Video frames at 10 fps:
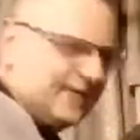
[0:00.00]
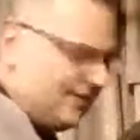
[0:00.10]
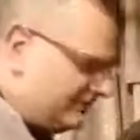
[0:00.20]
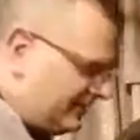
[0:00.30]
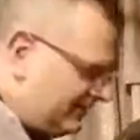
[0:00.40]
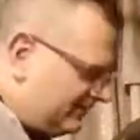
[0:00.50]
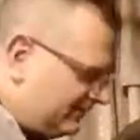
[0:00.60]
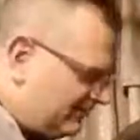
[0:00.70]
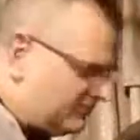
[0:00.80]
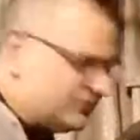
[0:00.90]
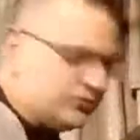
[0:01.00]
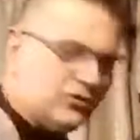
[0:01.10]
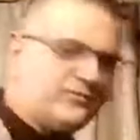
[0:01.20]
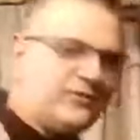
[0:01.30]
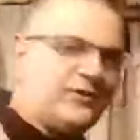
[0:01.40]
was out there, all the
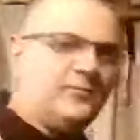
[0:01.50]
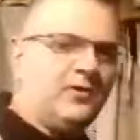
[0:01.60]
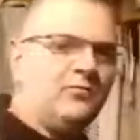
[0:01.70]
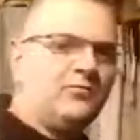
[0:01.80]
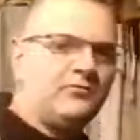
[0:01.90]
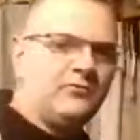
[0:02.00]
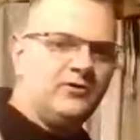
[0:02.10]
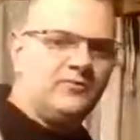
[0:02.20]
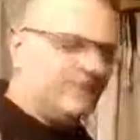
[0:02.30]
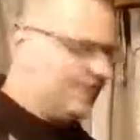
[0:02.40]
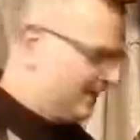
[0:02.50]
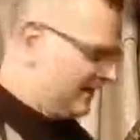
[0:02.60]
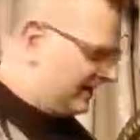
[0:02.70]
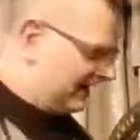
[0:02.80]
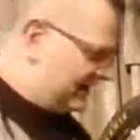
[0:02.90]
storms that had blown through,
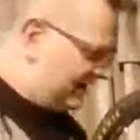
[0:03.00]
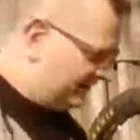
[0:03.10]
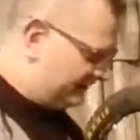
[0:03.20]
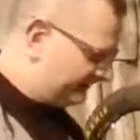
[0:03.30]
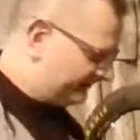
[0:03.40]
and